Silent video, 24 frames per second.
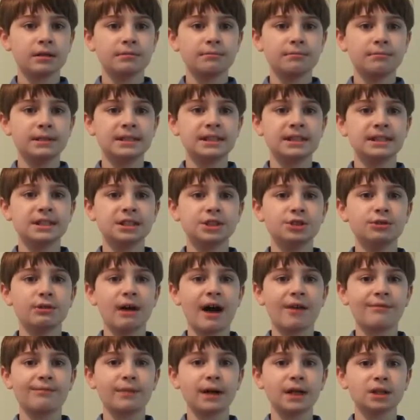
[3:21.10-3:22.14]
But since you
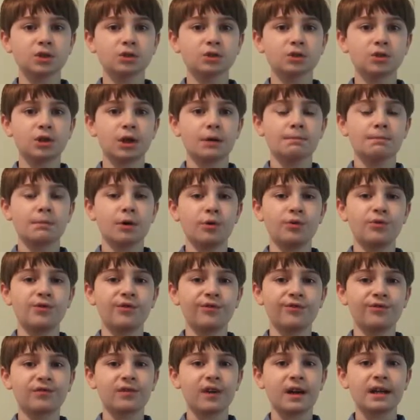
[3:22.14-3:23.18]
have muscles on both the
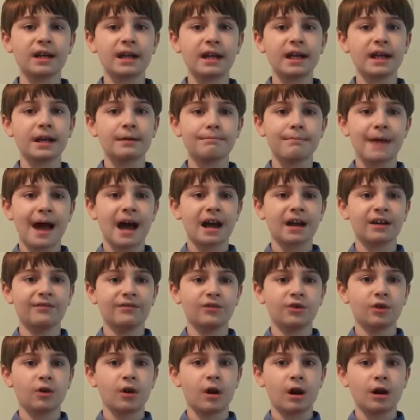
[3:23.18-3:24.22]
front and back of
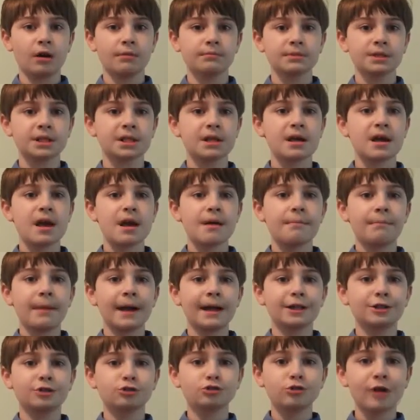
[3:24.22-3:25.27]
your arms, by
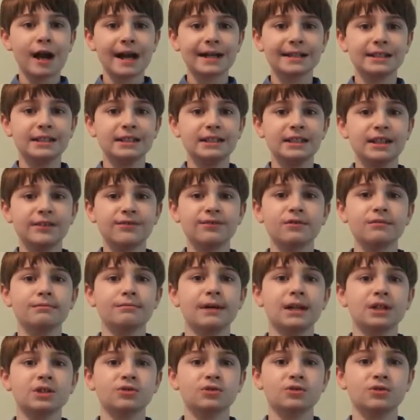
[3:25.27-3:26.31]
contracting different
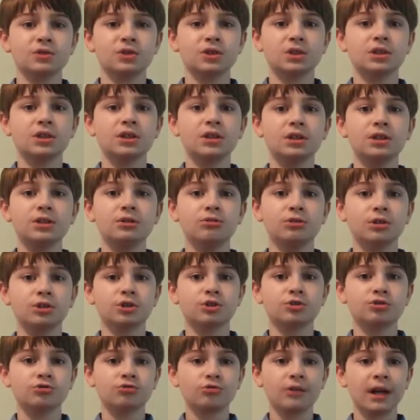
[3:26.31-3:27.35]
muscles, you can
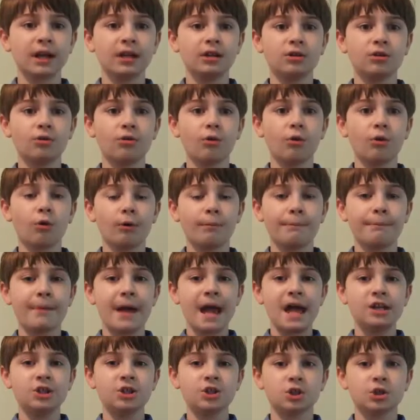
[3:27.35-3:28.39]
straighten or
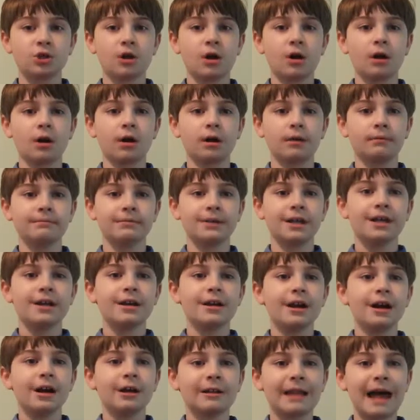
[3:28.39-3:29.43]
bend your arm,
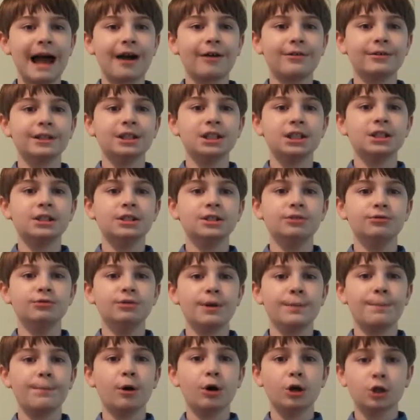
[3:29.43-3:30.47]
allowing you
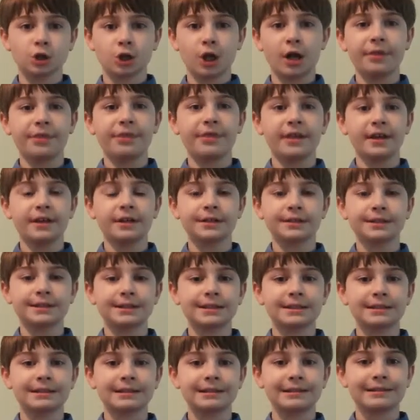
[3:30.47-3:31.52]
to push on
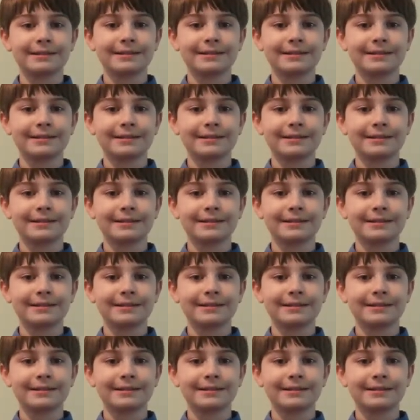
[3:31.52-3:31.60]
things.